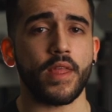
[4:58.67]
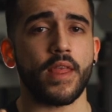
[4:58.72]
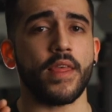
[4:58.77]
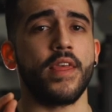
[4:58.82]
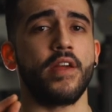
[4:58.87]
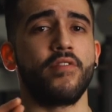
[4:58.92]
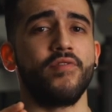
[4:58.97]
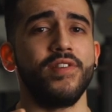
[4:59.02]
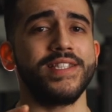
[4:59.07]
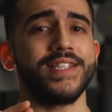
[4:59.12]

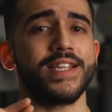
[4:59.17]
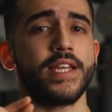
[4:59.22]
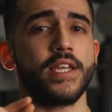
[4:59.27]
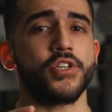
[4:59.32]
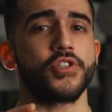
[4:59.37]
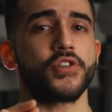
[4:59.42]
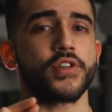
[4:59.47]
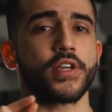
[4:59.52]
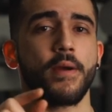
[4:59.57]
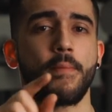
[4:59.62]
there is an
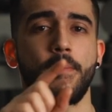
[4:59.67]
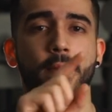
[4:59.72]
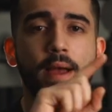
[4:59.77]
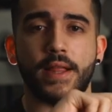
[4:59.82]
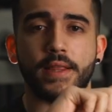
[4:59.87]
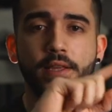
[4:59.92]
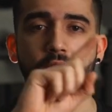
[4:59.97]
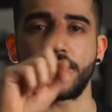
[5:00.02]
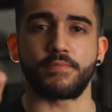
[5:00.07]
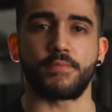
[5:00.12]
intricate
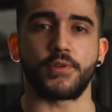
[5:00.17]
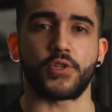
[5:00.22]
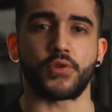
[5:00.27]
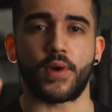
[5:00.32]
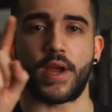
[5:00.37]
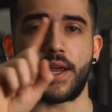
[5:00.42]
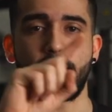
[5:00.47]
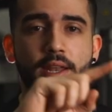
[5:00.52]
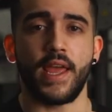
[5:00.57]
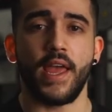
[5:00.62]
balance
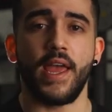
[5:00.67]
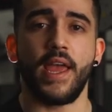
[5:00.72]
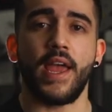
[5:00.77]
between